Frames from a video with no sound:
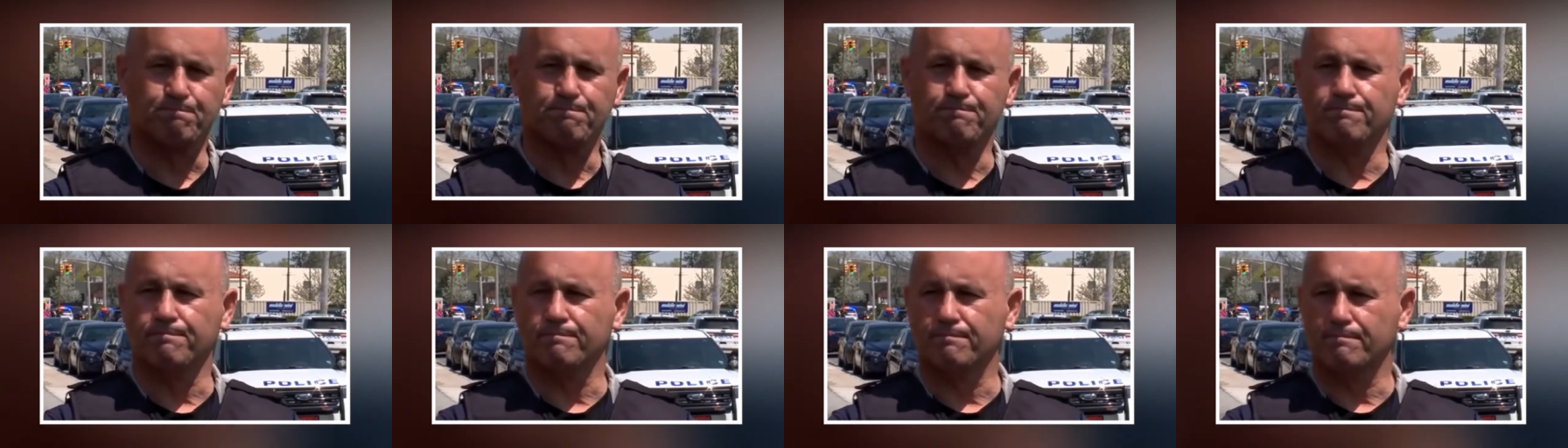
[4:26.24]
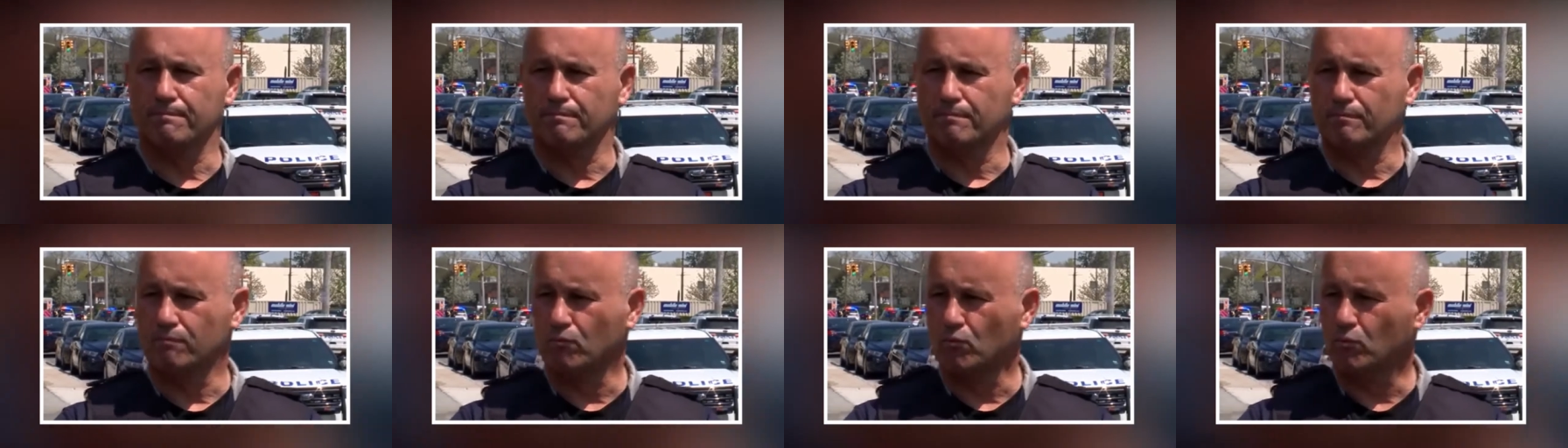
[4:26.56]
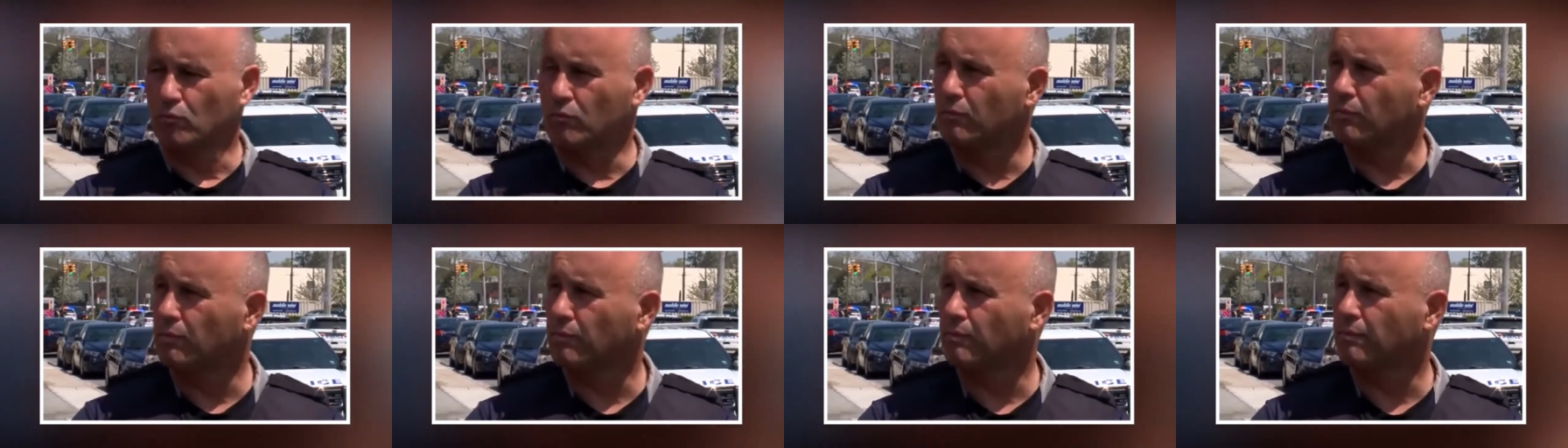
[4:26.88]
Was this
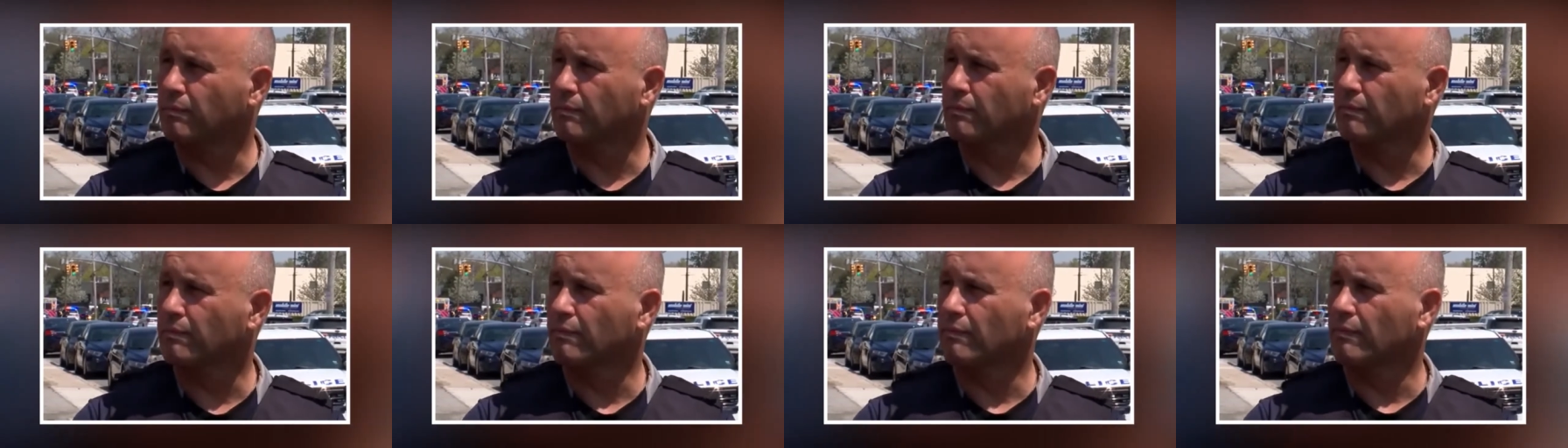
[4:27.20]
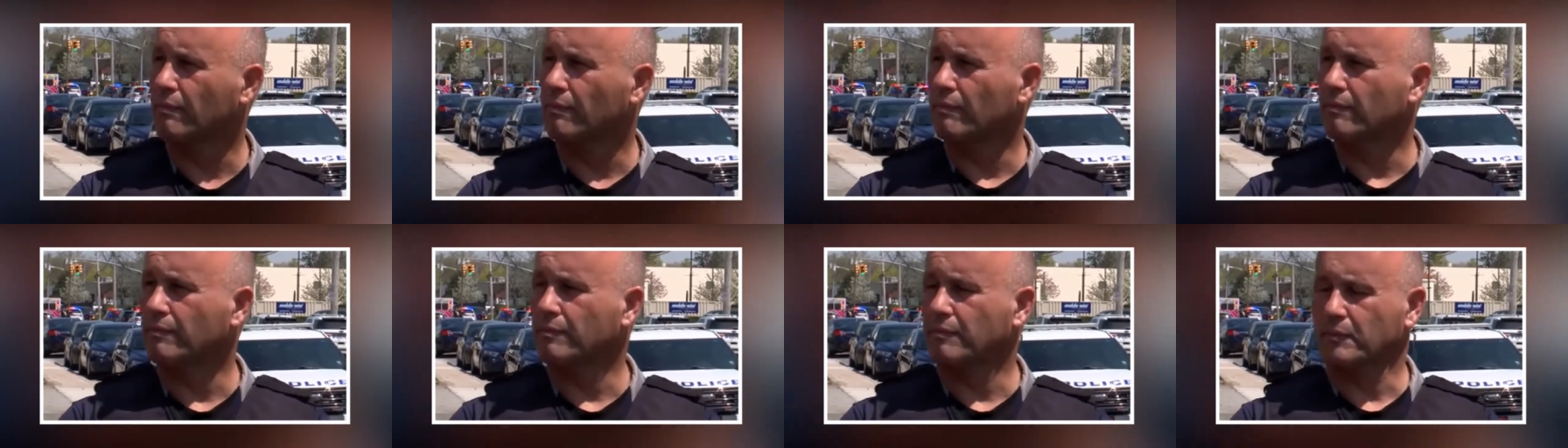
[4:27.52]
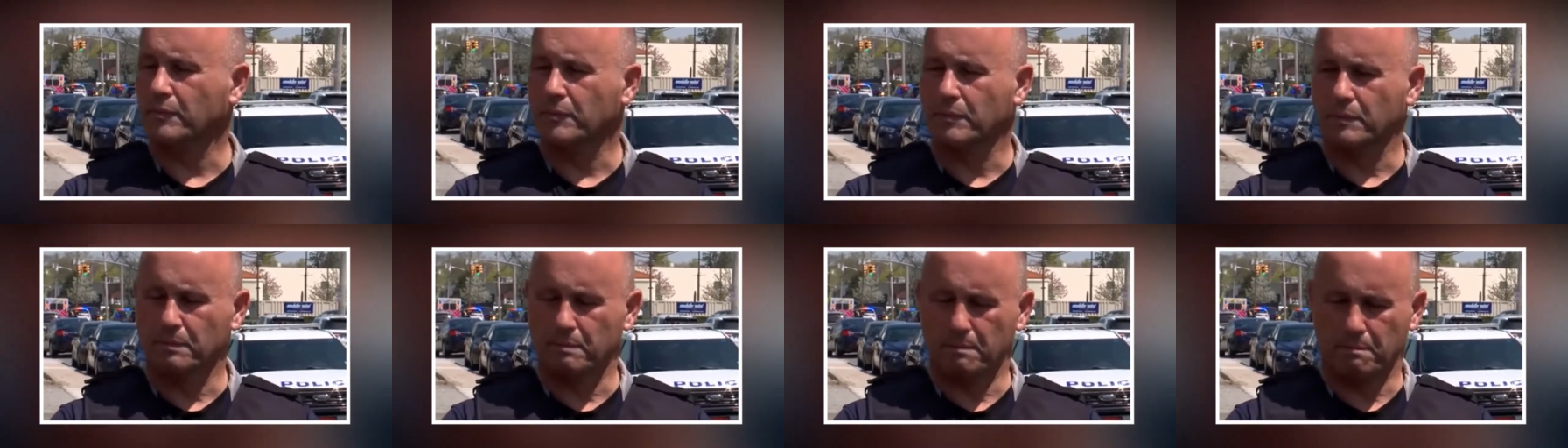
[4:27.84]
office an area that
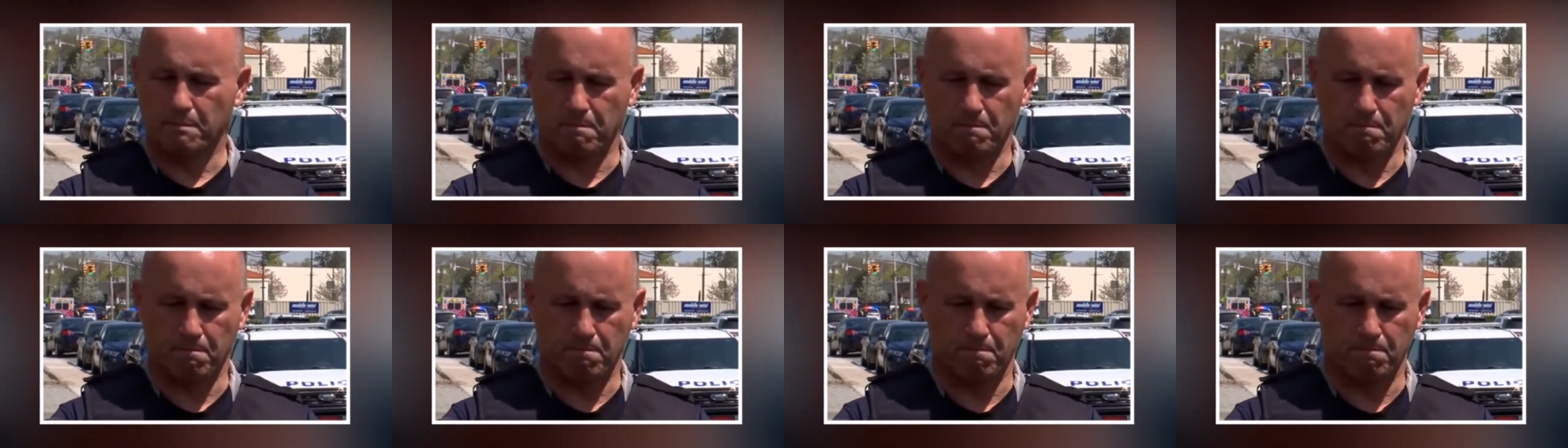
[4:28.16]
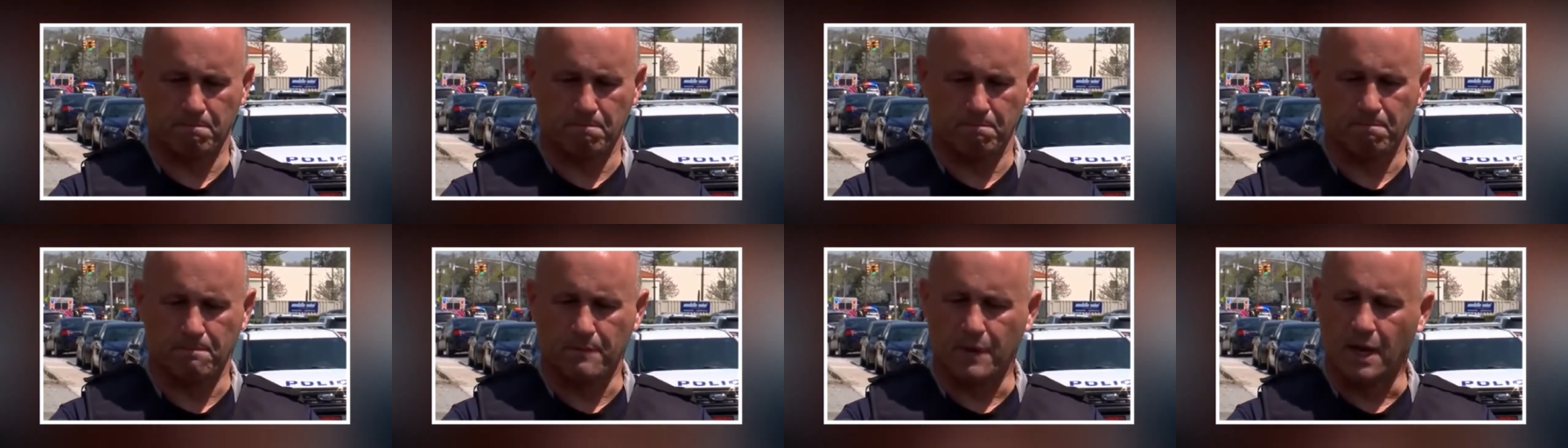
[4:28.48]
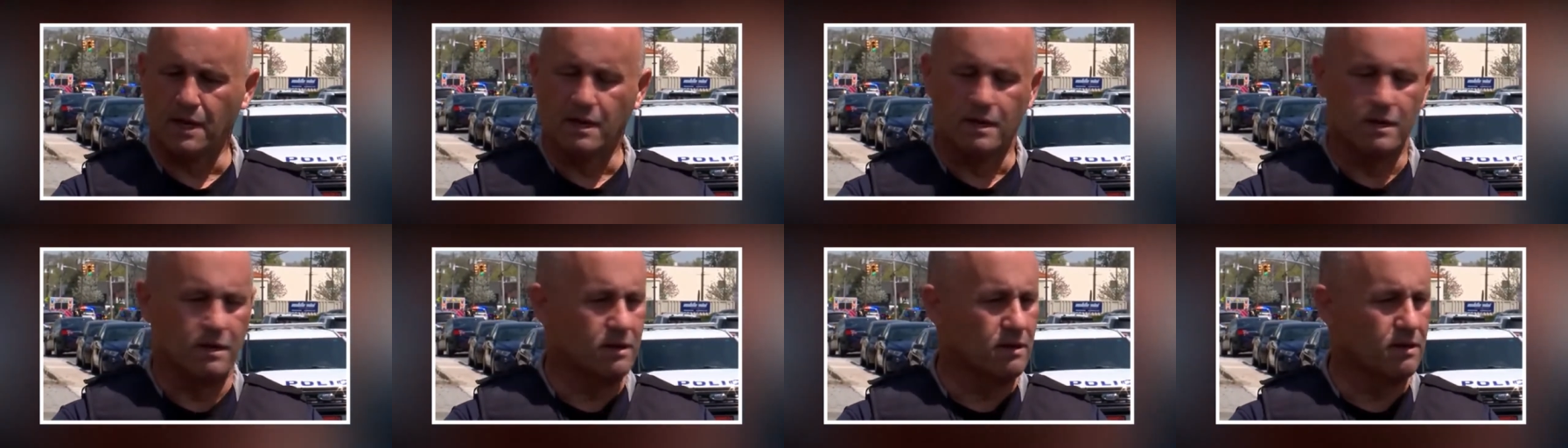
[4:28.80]
only he he
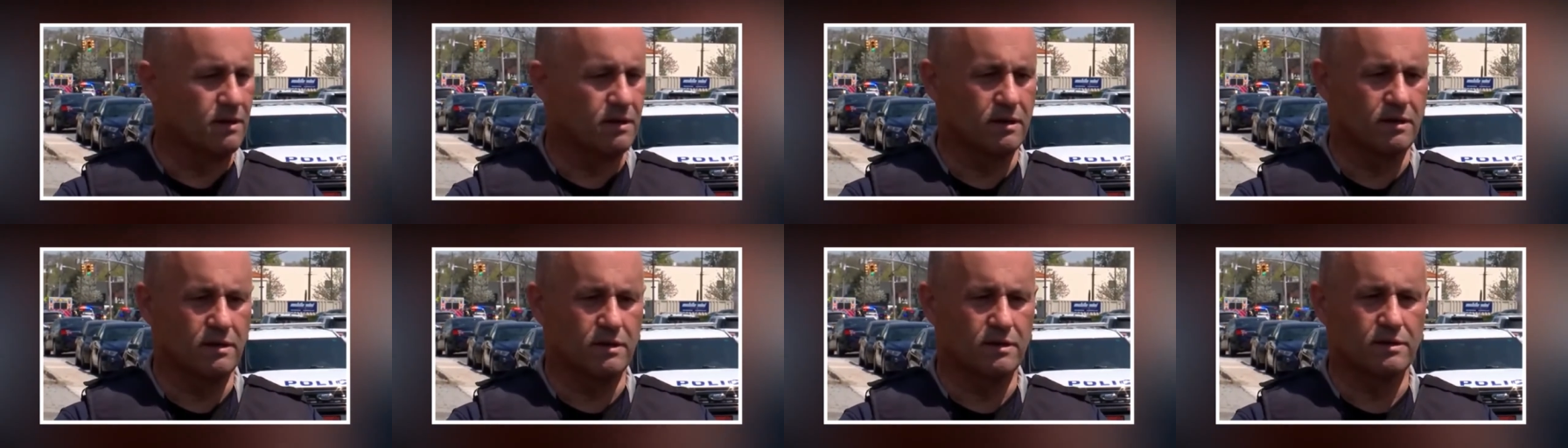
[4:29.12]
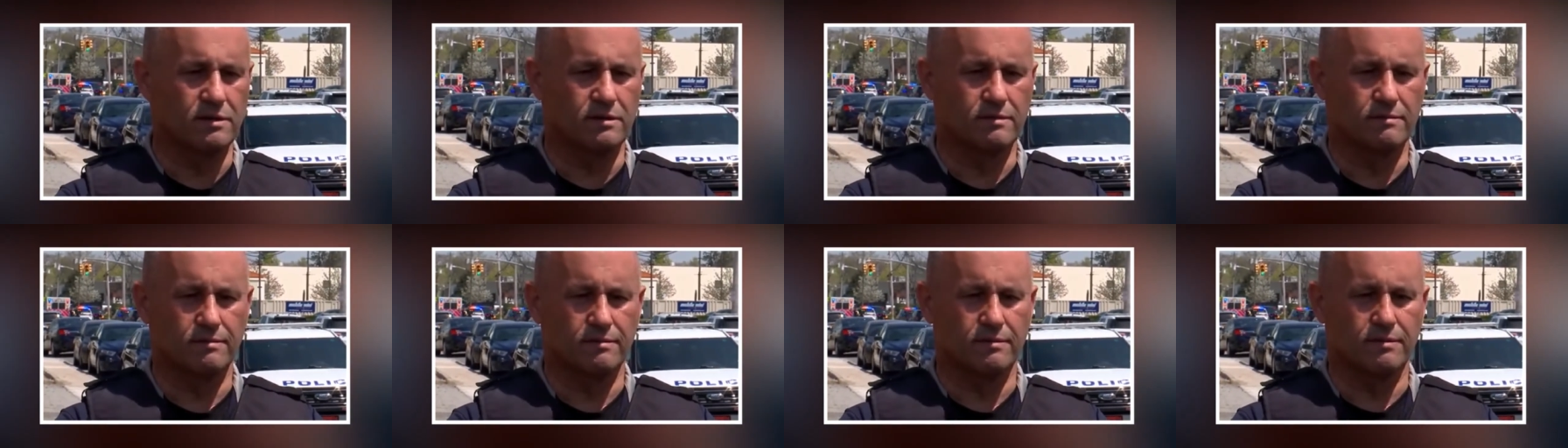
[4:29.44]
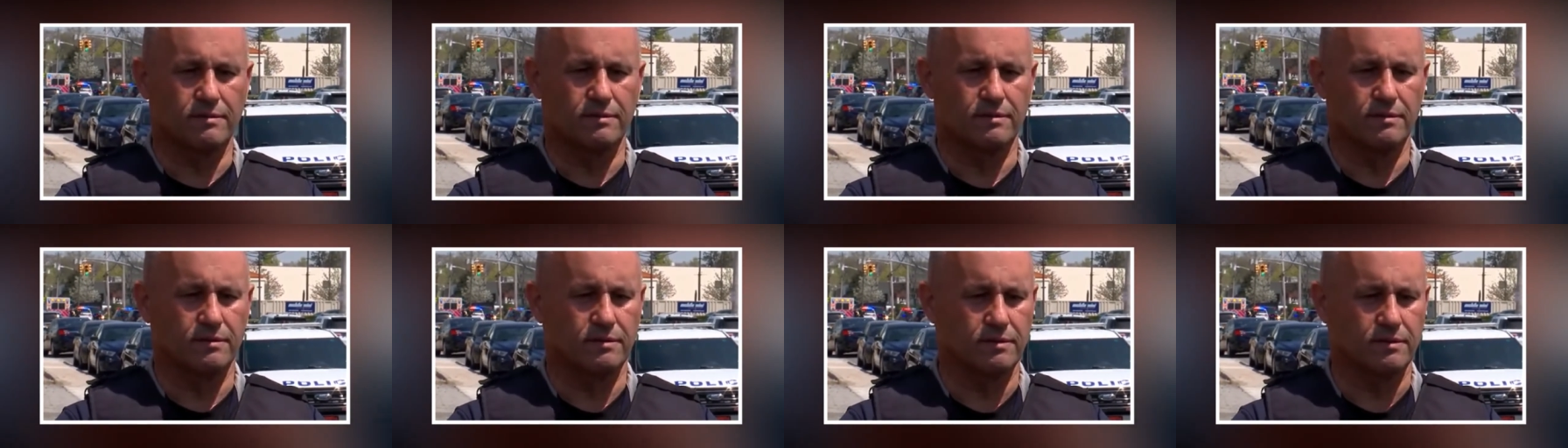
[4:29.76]
would have known? People who
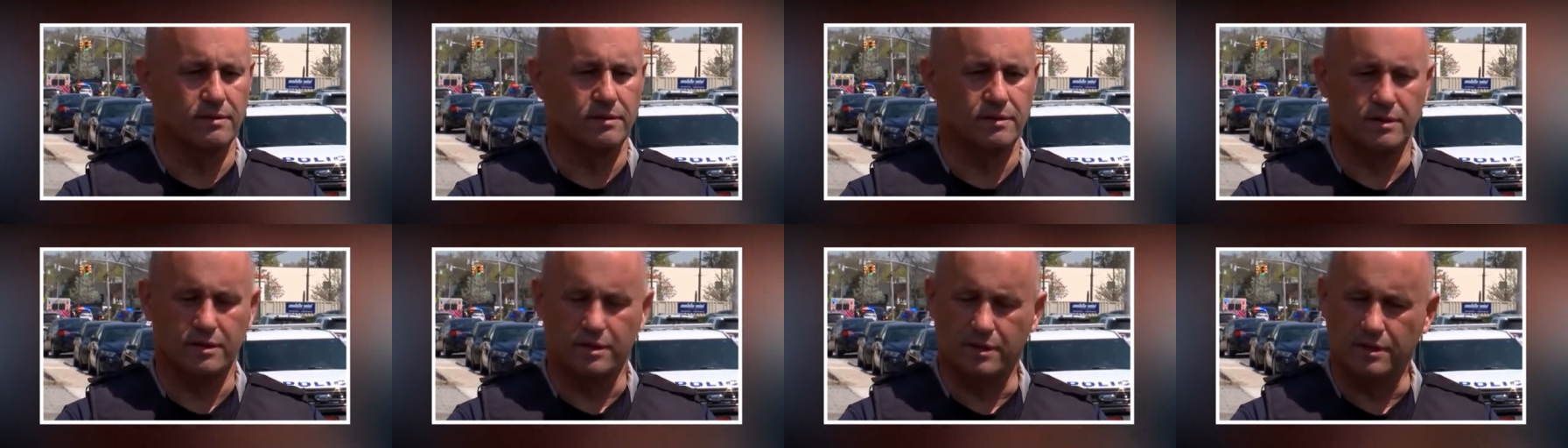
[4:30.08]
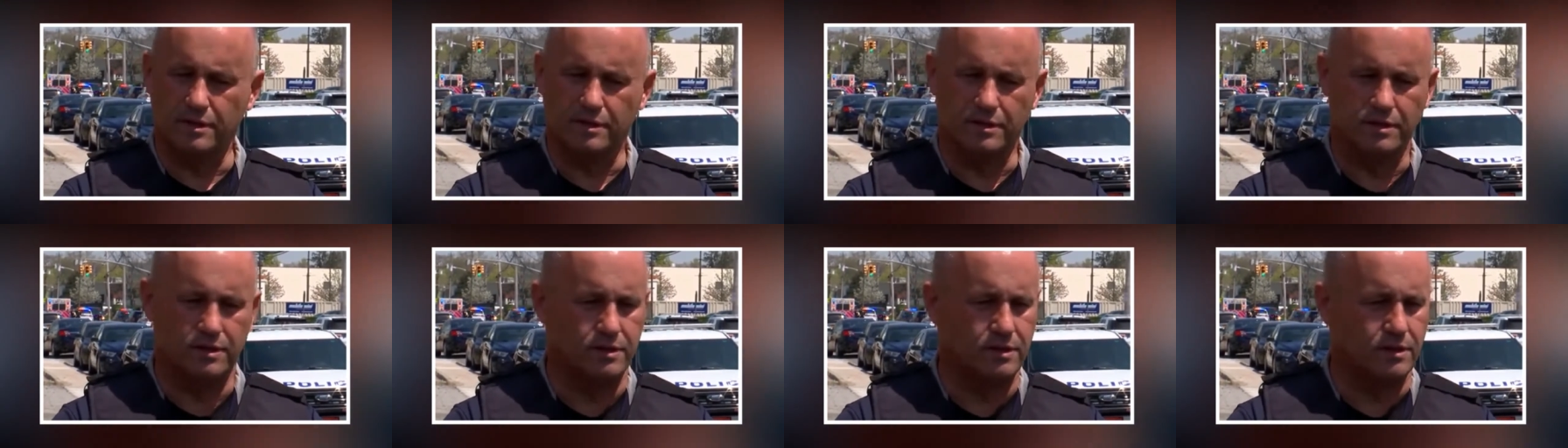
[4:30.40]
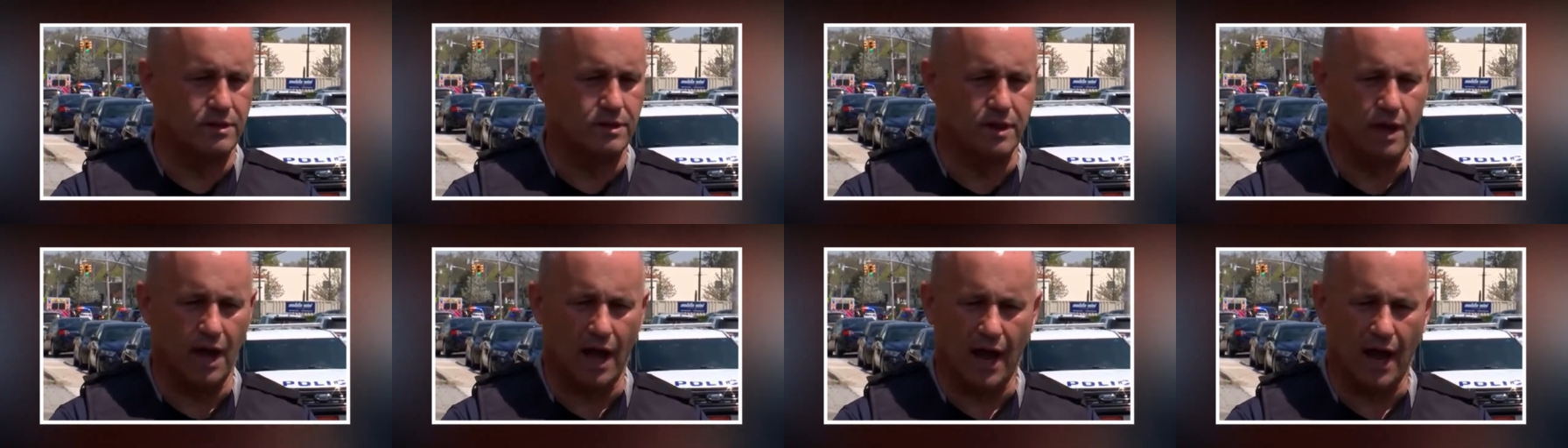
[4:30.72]
worked in the store would know.